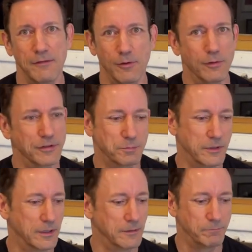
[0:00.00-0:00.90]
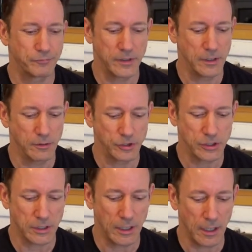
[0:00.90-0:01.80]
I've always been, you know, a
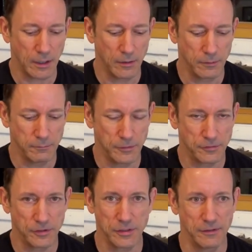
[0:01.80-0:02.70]
Chicago musician.